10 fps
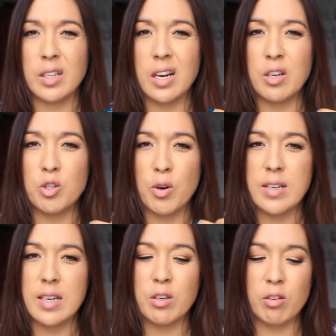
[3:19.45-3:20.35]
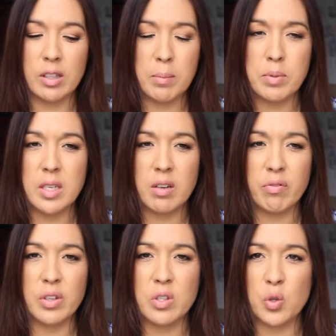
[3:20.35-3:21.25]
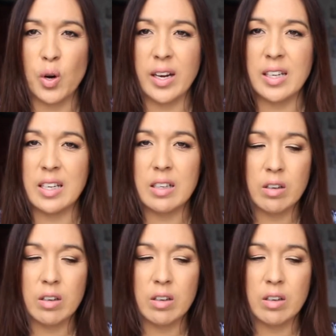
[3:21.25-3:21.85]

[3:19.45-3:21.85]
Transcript: it kind of dries out your lips and it feels cracky